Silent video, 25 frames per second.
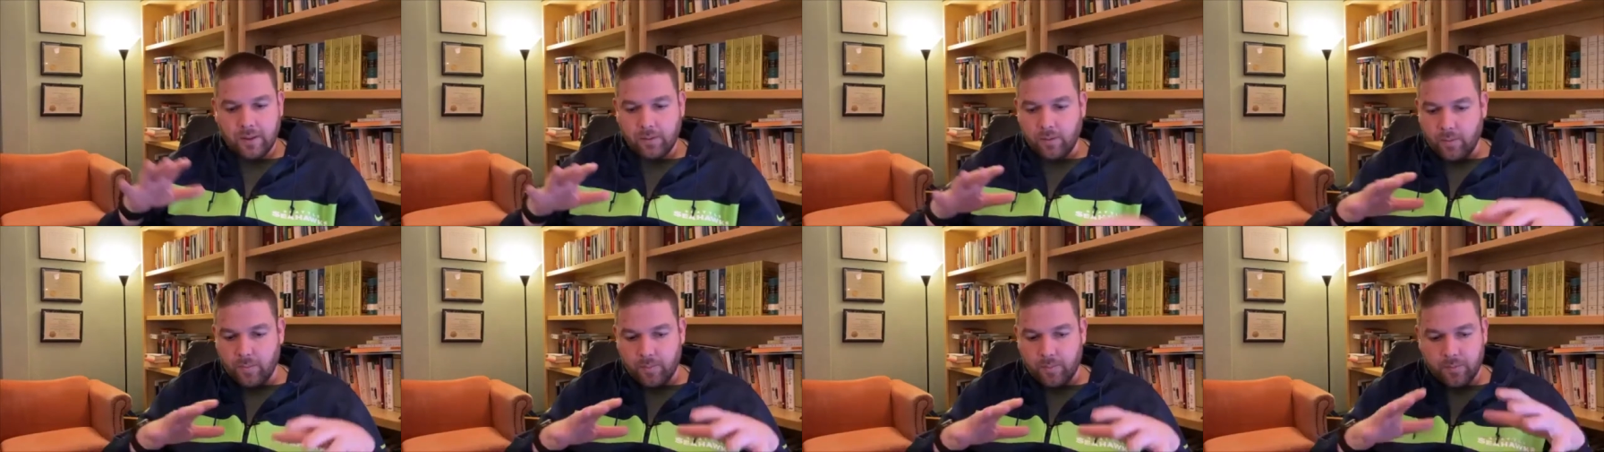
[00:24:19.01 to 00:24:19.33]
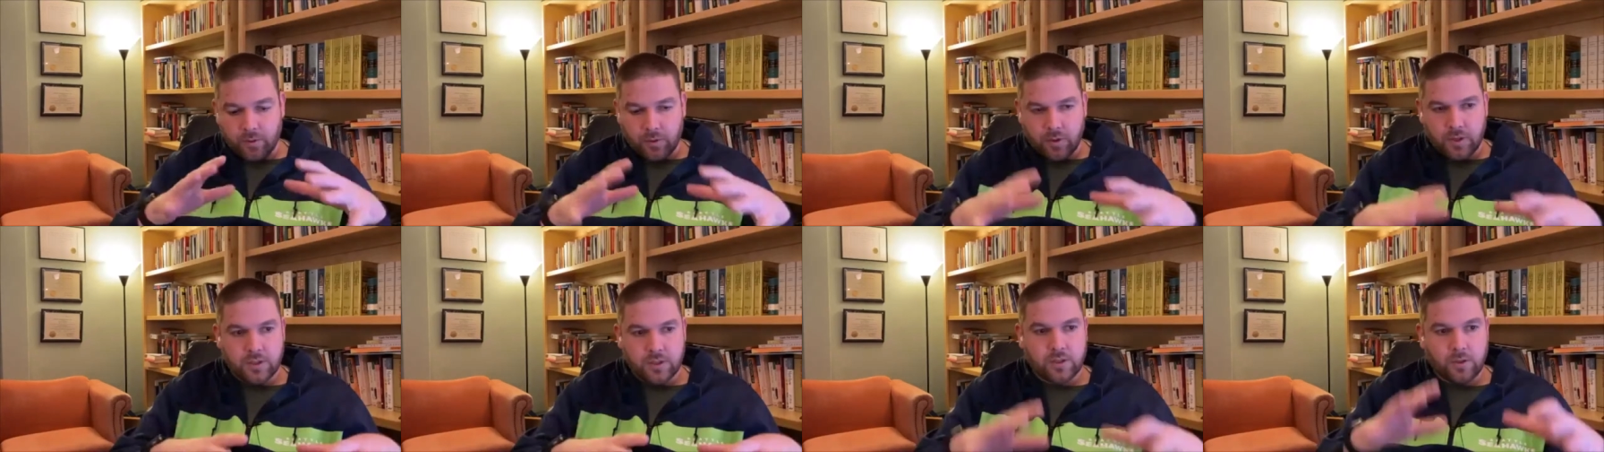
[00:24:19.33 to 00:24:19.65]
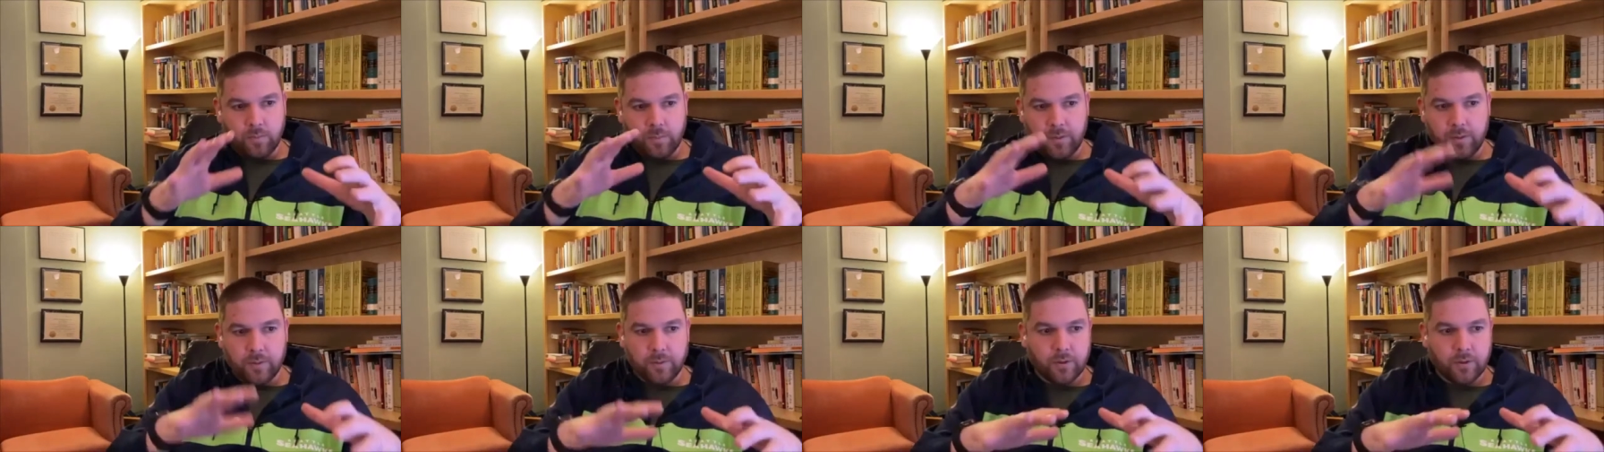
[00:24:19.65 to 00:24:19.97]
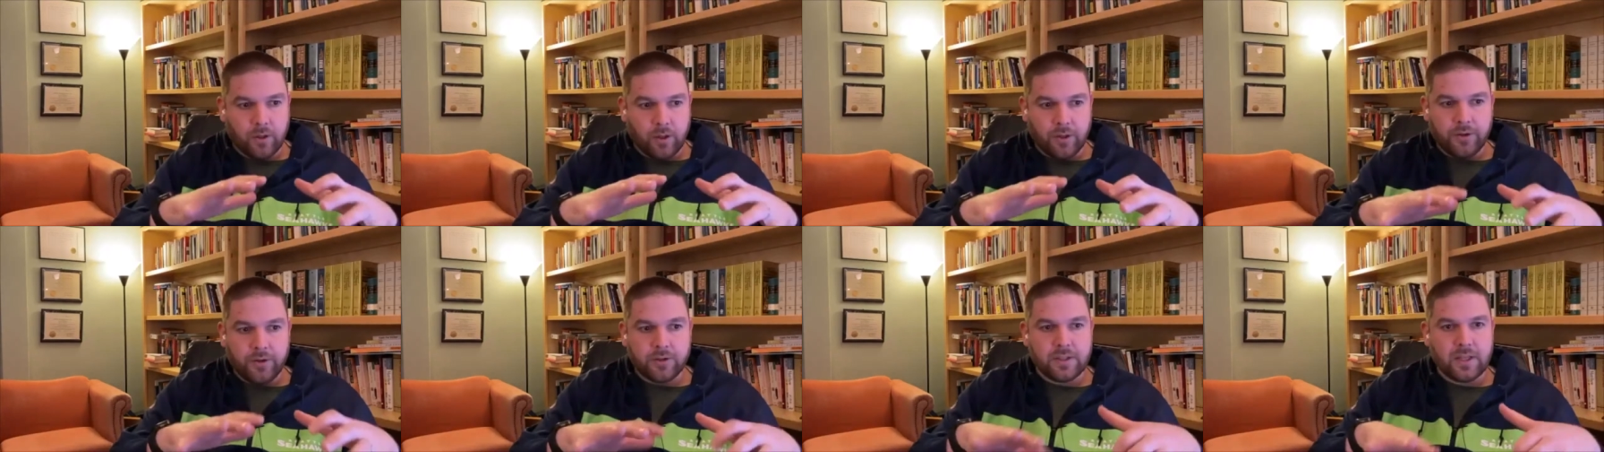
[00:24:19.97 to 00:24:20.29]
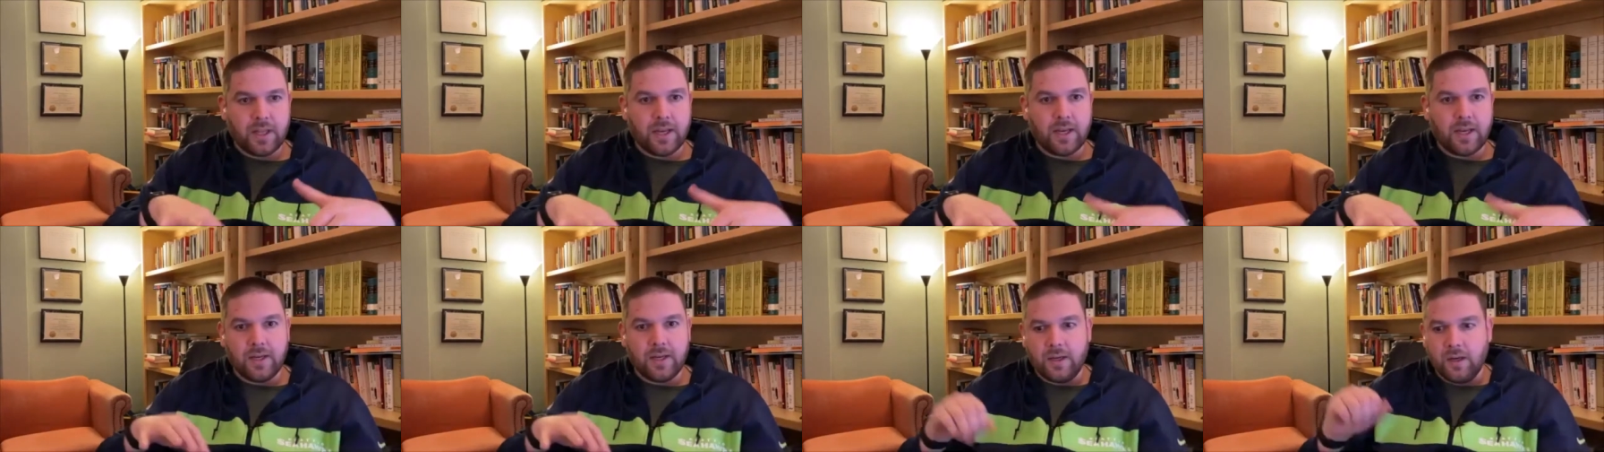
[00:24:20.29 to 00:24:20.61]
the traditional biblical
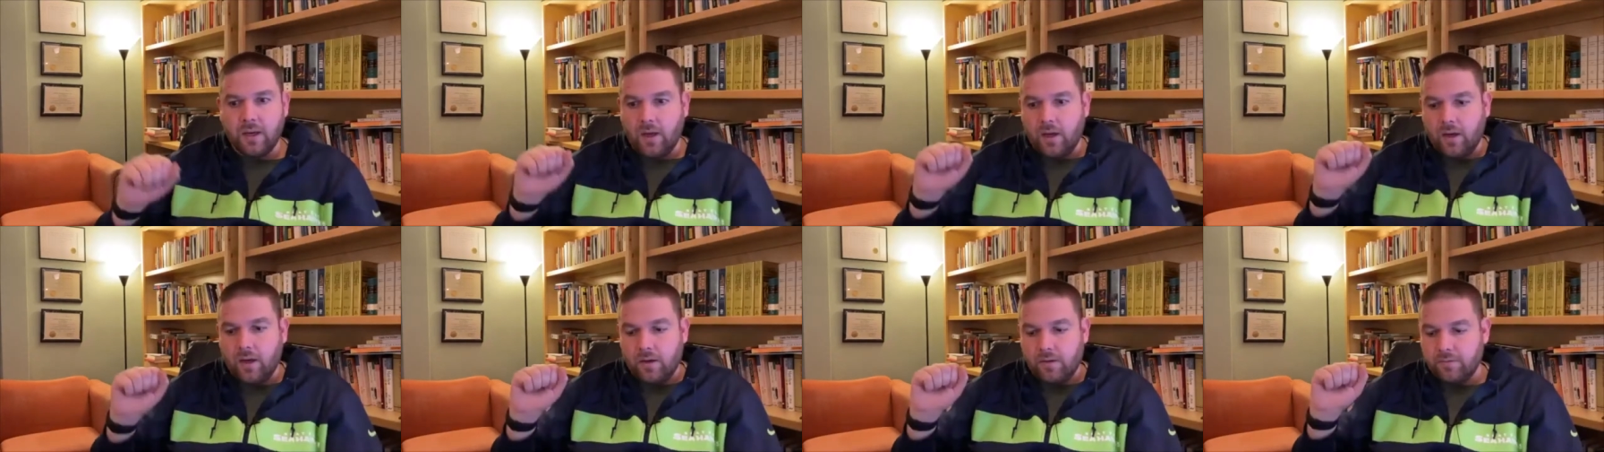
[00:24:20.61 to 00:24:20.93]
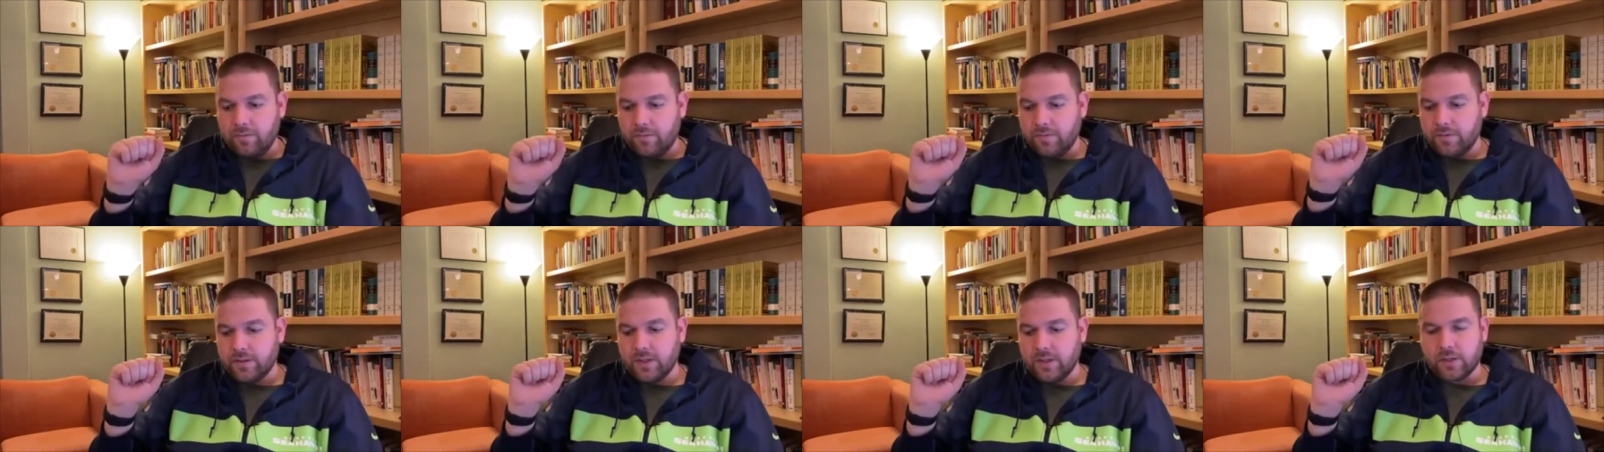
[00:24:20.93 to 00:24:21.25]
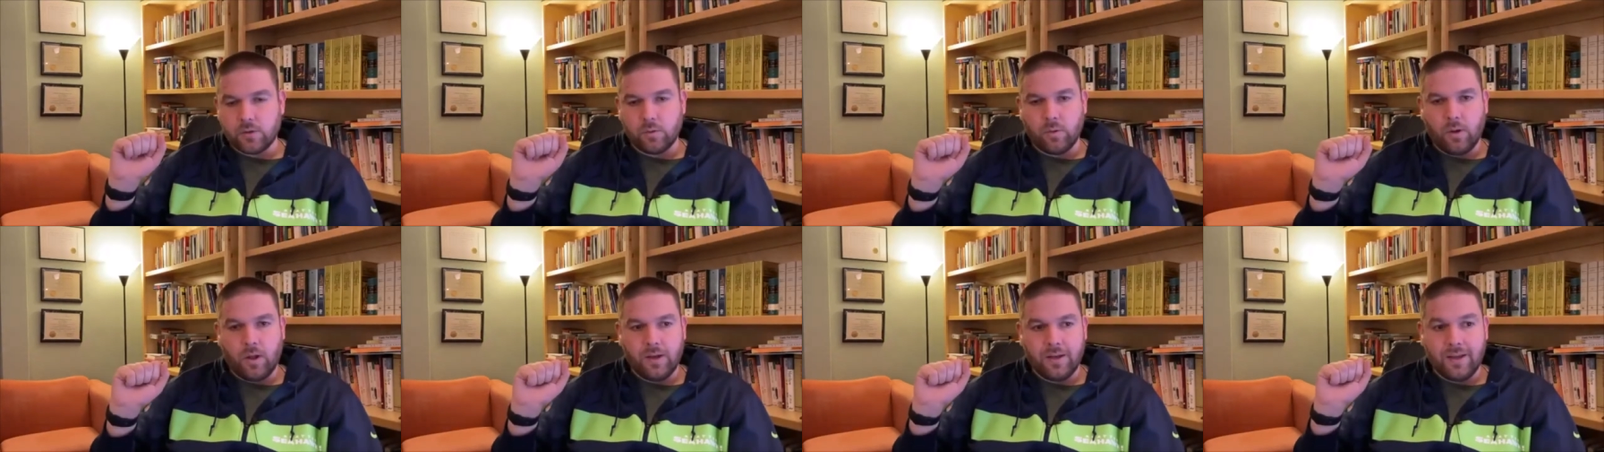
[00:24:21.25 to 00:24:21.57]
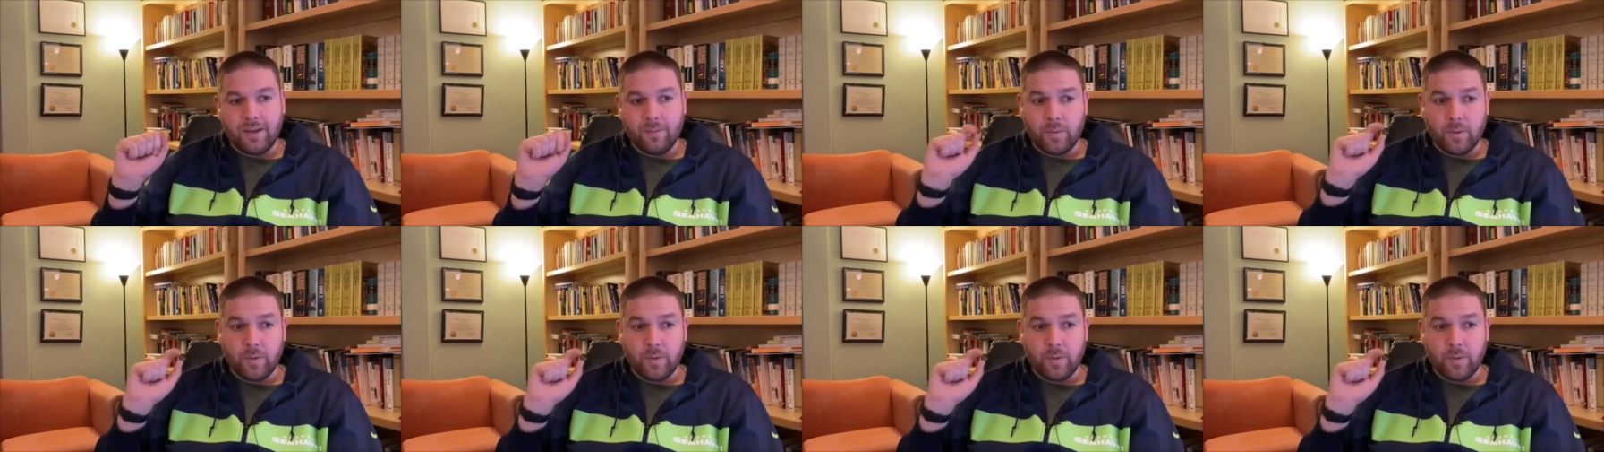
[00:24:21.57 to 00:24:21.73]
understanding of sexuality,